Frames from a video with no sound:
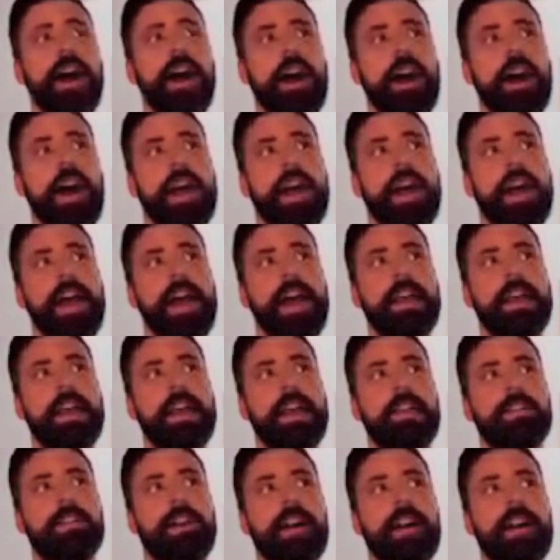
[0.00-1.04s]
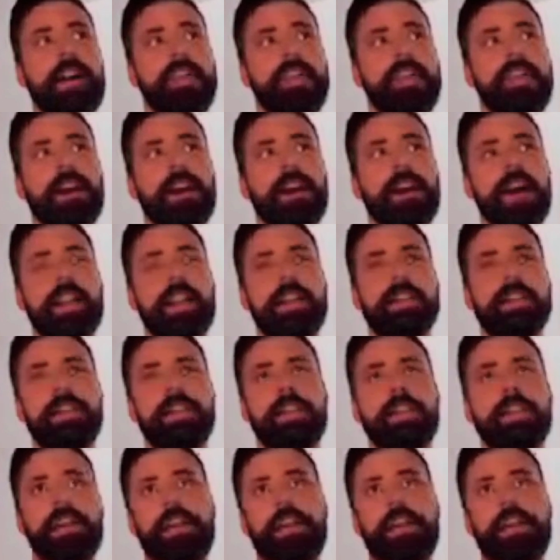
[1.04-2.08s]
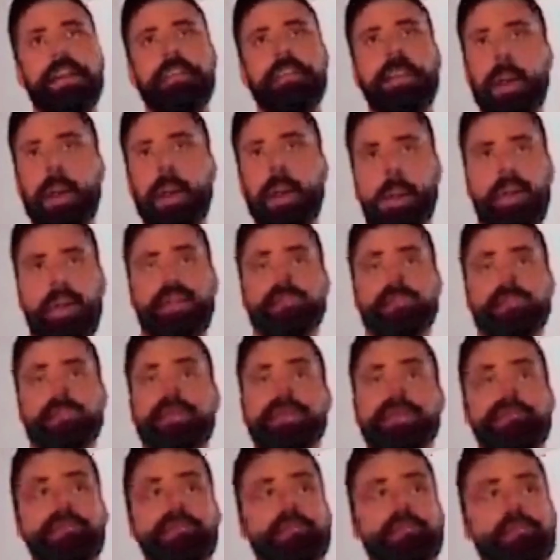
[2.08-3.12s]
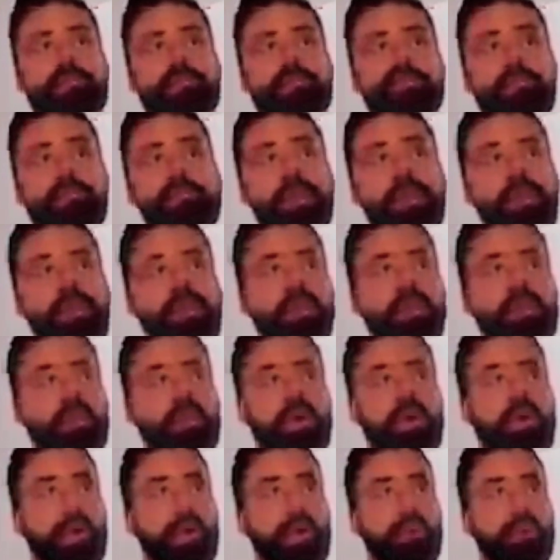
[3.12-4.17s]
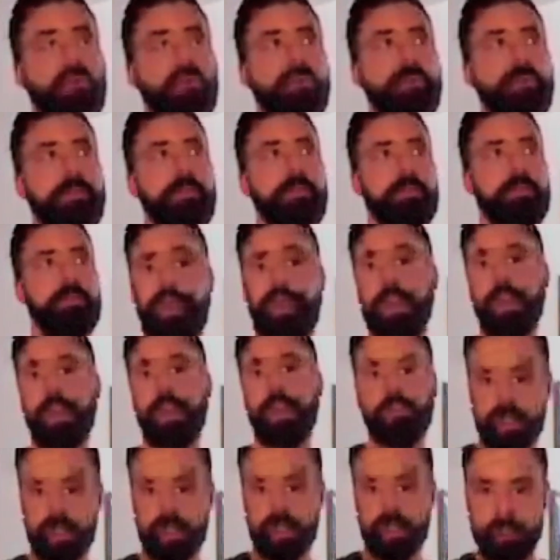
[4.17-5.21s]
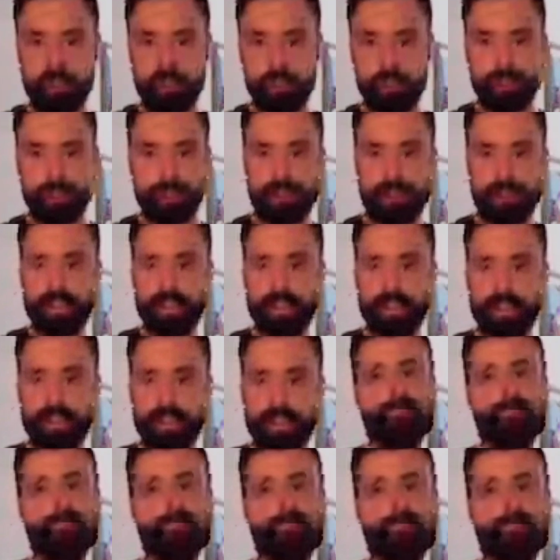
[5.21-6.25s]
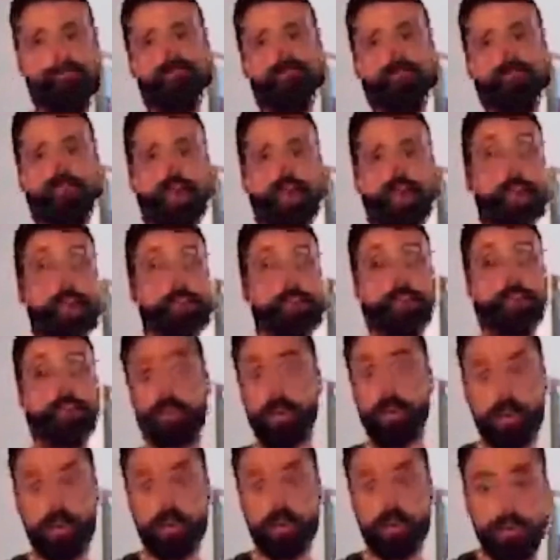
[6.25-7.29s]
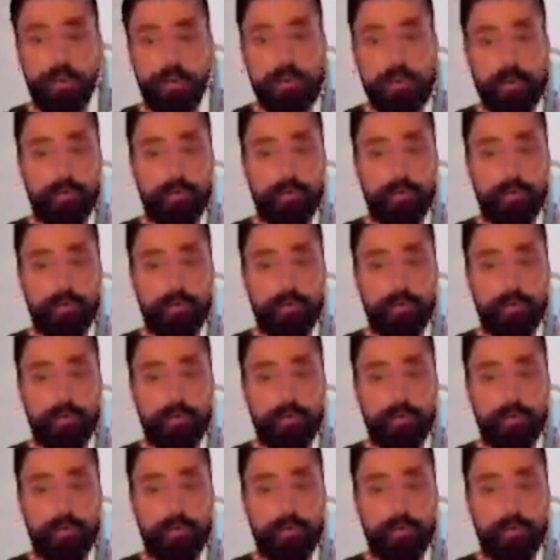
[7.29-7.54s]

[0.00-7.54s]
Uh, and I thought, if I'm not going to be performing or making videos as Magnolia, I still want to do them.